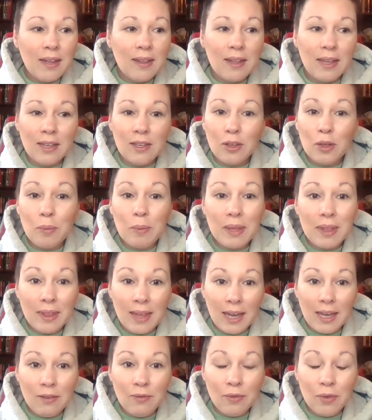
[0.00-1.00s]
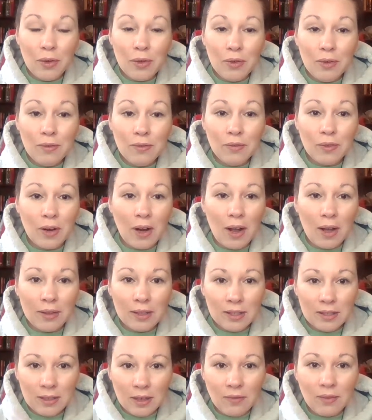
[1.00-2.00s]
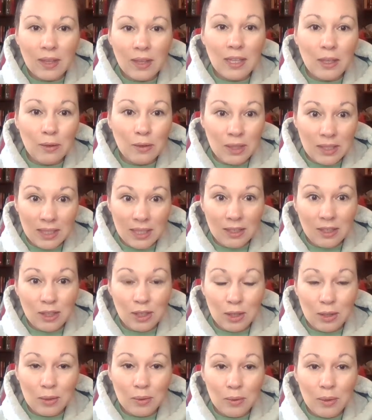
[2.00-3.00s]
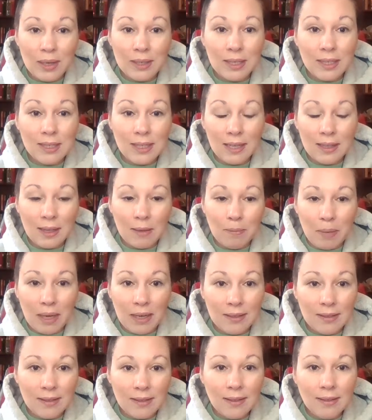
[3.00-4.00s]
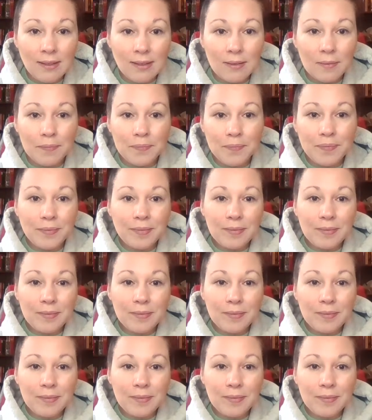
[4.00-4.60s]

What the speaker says: that you'll be thankful for all the stuff that you did do on a daily basis.